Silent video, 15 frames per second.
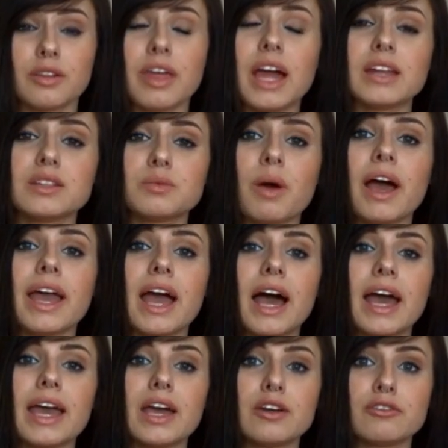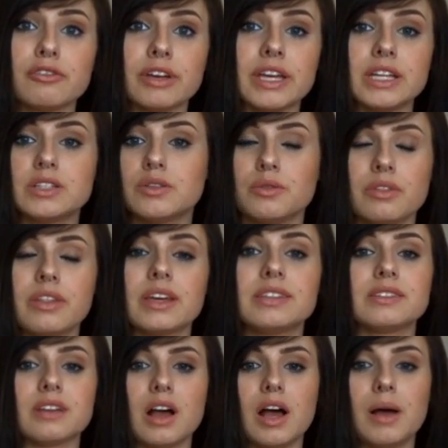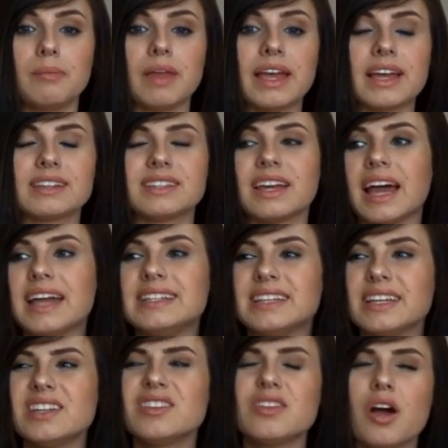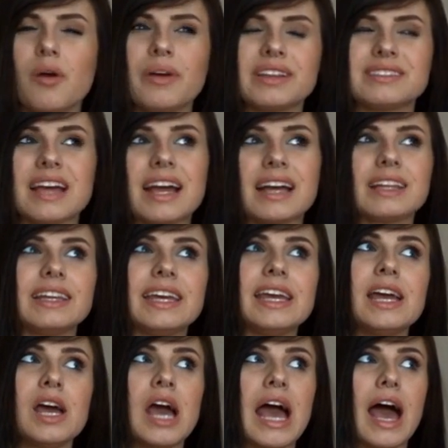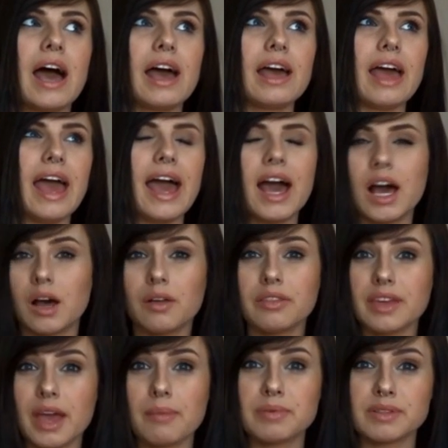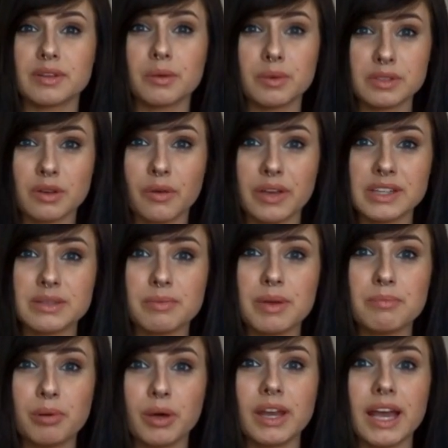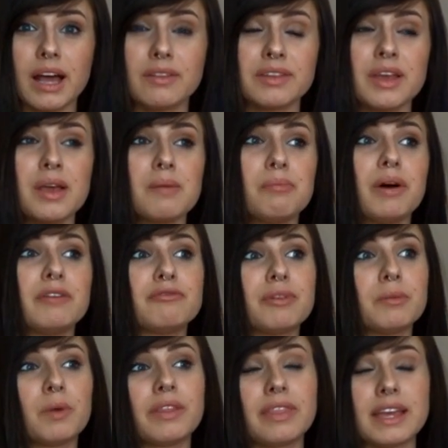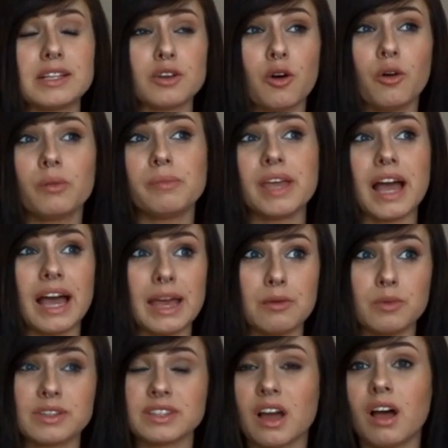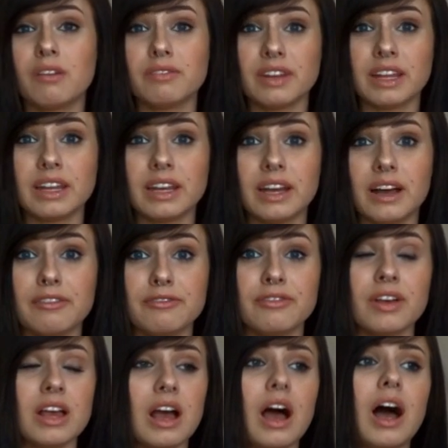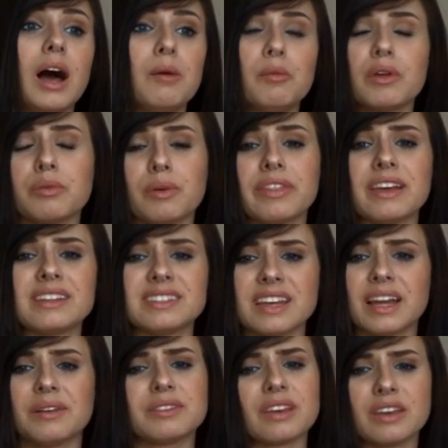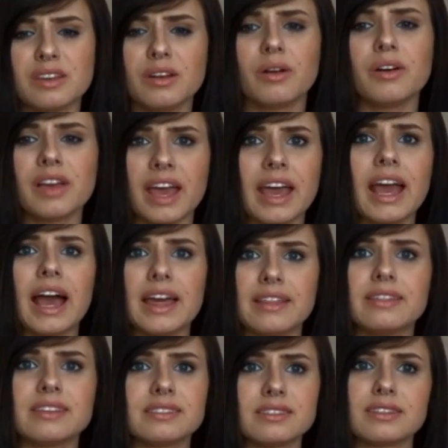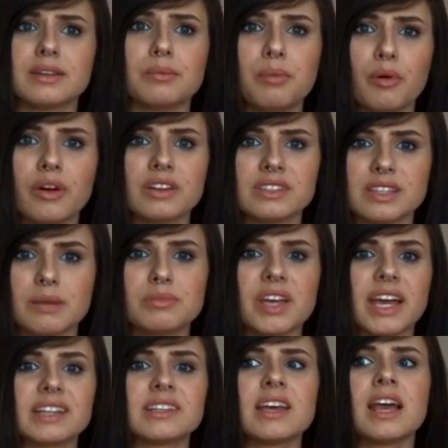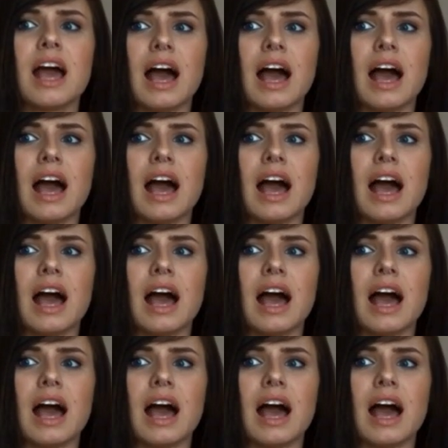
So that is why I agreed to this. Um, like I said, I didn't know exactly how the episode was going to be put out, but from what they told me, I was confident enough um, with what they said, I was like, you know, okay, I, this is an important subject.